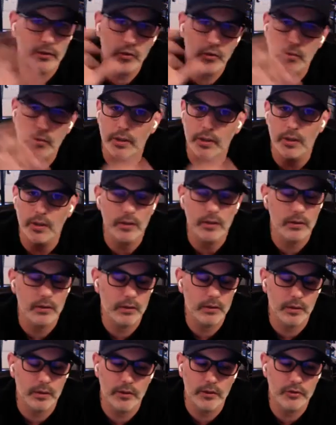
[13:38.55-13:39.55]
too many
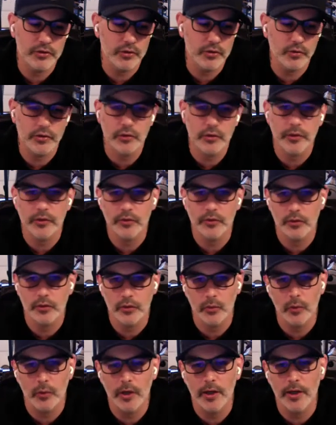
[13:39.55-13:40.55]
energy drinks on
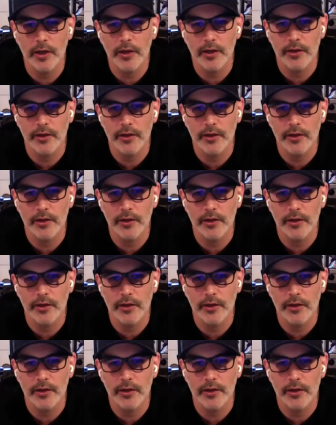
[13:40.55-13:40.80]
the way.